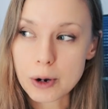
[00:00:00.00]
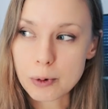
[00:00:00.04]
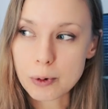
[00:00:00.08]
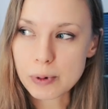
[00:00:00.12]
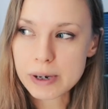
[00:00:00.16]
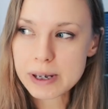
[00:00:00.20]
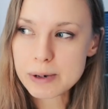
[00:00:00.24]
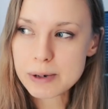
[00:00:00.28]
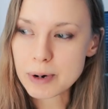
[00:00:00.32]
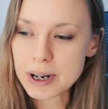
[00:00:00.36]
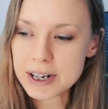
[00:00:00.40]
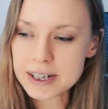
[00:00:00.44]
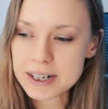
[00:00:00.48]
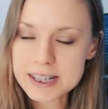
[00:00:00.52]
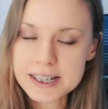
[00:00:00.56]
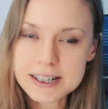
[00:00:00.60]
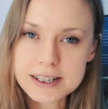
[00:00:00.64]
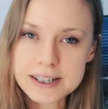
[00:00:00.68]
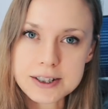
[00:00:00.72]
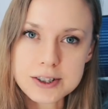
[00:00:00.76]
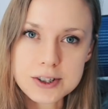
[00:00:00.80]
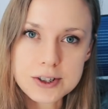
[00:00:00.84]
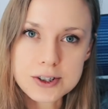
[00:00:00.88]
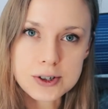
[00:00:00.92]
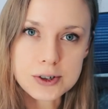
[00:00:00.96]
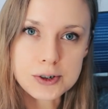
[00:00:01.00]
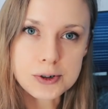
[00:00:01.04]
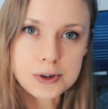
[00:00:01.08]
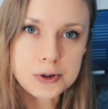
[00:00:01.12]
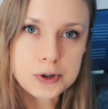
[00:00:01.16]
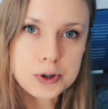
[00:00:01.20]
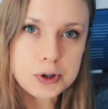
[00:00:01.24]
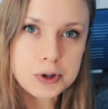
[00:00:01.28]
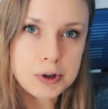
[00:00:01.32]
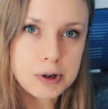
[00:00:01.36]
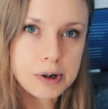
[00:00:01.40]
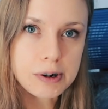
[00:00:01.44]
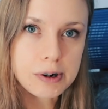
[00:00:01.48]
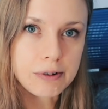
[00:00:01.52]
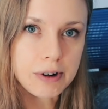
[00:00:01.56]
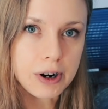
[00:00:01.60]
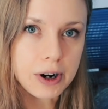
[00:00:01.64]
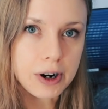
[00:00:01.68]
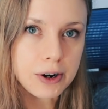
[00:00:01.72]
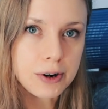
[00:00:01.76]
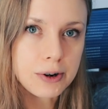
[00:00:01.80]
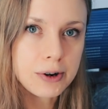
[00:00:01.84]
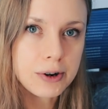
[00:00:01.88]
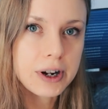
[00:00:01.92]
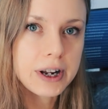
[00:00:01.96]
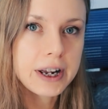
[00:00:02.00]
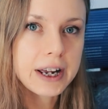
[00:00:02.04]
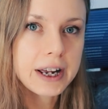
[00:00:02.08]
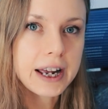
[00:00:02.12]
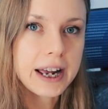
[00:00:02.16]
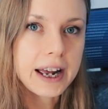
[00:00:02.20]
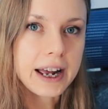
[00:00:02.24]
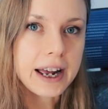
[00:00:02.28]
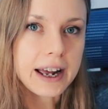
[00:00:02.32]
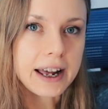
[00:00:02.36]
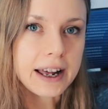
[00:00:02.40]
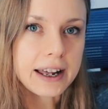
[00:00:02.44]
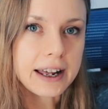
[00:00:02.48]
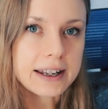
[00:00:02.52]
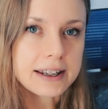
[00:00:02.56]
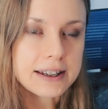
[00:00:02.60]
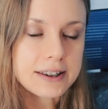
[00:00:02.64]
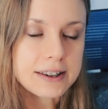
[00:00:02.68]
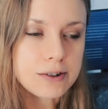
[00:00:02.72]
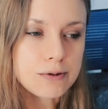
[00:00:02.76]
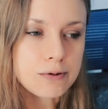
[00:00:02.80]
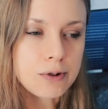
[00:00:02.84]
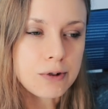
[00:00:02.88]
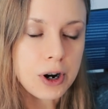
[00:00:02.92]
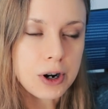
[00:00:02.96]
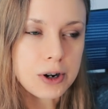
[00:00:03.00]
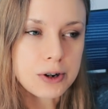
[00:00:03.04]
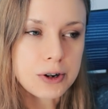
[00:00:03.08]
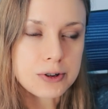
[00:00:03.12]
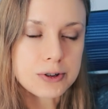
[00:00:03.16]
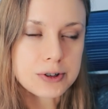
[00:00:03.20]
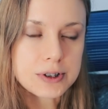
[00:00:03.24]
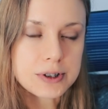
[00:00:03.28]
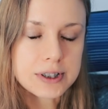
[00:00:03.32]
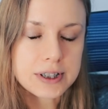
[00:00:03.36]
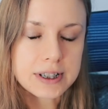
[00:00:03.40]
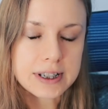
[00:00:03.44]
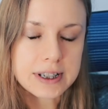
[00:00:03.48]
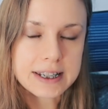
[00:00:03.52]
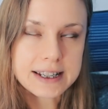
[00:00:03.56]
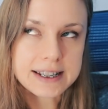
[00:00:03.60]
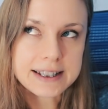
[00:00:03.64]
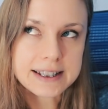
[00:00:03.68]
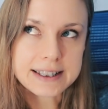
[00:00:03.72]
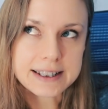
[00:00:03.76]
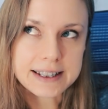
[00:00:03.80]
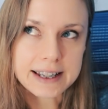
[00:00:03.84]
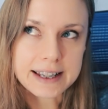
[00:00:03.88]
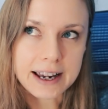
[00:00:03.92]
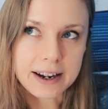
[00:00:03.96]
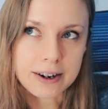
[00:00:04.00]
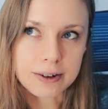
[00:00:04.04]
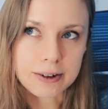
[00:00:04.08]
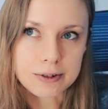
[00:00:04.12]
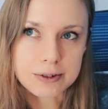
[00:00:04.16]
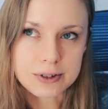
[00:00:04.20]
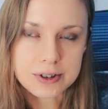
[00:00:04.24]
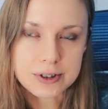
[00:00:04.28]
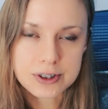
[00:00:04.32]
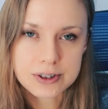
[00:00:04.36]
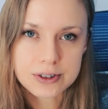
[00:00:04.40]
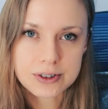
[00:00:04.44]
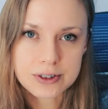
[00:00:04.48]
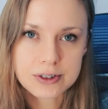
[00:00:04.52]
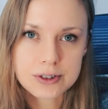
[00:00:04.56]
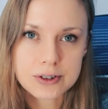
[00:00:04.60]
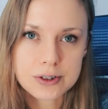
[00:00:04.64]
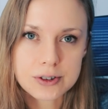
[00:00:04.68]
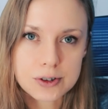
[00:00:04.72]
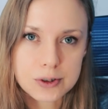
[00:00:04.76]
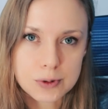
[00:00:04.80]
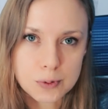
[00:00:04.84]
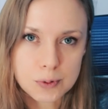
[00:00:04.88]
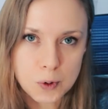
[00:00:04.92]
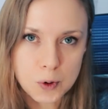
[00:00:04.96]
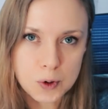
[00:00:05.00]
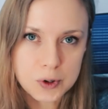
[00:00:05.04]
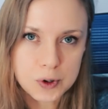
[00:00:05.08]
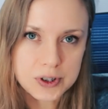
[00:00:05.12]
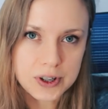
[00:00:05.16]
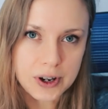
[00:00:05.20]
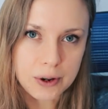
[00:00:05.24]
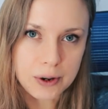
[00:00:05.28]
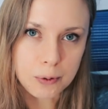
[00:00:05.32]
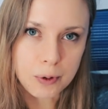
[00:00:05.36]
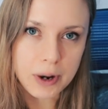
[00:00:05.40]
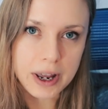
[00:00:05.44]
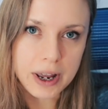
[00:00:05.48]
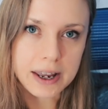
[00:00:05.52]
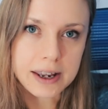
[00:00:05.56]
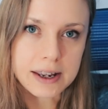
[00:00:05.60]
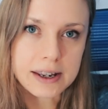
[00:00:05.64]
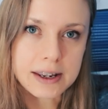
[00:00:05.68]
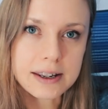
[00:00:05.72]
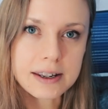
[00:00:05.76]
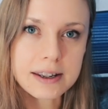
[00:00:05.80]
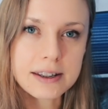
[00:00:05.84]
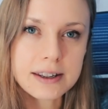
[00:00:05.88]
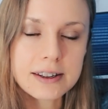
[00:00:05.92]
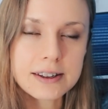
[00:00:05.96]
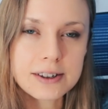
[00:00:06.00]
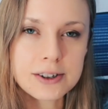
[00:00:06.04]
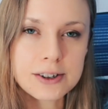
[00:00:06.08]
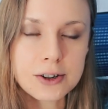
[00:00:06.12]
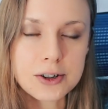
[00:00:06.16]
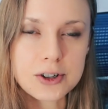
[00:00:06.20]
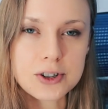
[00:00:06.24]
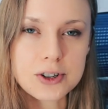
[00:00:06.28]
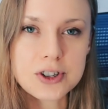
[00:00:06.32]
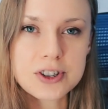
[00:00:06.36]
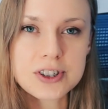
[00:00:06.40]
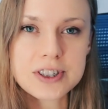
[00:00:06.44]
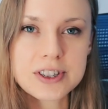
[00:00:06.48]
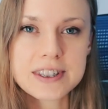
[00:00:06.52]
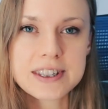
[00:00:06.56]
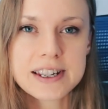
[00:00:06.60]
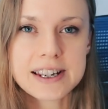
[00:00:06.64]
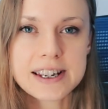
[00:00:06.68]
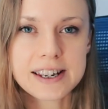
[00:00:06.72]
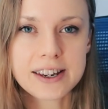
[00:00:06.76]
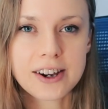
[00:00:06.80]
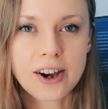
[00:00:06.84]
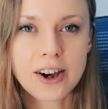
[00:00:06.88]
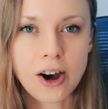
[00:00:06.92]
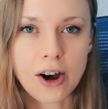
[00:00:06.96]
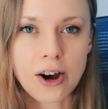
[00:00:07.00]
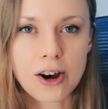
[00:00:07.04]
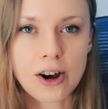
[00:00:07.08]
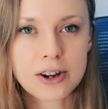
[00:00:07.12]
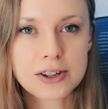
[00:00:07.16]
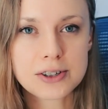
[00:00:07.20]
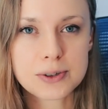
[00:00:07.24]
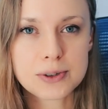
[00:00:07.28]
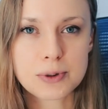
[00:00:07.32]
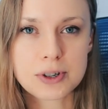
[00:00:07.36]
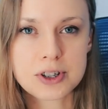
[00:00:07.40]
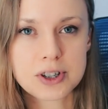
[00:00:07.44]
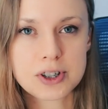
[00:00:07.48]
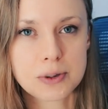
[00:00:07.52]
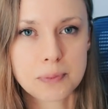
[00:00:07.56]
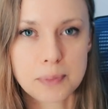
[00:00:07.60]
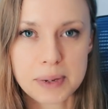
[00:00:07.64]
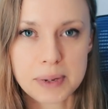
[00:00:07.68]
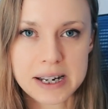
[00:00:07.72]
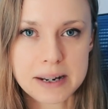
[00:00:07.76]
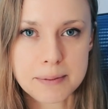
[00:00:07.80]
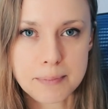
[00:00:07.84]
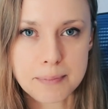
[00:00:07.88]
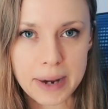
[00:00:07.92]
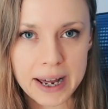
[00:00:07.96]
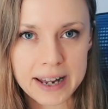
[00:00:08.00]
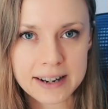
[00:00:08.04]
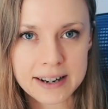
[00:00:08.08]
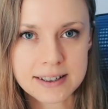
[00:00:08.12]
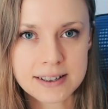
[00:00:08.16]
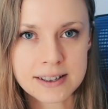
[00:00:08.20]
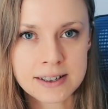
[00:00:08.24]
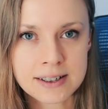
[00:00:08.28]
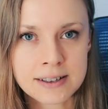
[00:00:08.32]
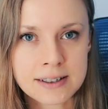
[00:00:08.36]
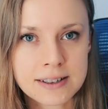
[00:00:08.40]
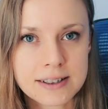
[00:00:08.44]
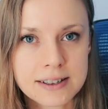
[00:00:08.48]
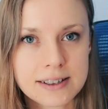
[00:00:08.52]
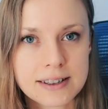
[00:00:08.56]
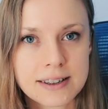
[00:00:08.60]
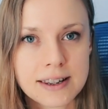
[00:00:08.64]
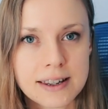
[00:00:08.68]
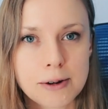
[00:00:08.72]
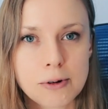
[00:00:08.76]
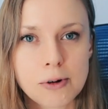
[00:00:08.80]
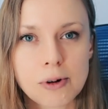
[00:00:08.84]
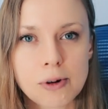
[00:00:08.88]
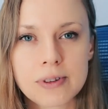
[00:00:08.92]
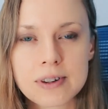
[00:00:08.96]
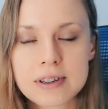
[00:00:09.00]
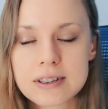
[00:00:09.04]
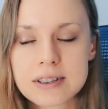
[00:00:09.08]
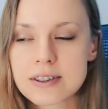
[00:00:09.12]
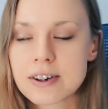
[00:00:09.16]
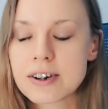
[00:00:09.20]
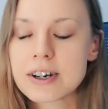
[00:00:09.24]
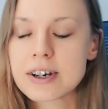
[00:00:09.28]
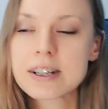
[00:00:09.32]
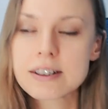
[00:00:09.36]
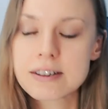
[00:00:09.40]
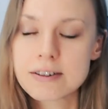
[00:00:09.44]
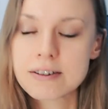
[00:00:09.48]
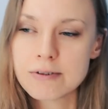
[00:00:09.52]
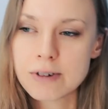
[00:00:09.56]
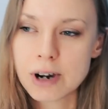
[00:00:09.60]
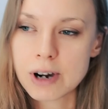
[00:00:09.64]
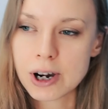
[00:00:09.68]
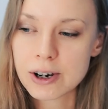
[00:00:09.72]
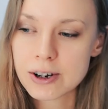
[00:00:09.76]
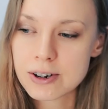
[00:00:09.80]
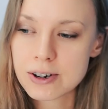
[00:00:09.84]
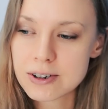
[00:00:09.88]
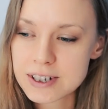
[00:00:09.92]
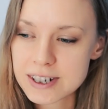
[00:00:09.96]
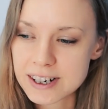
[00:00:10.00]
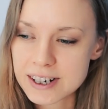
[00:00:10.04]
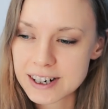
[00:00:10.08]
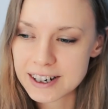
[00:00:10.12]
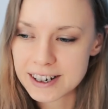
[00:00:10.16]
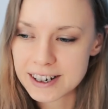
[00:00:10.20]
we went into Truro and the road leading out towards that way, you could just see cars which had been abandoned and they were on the side of the road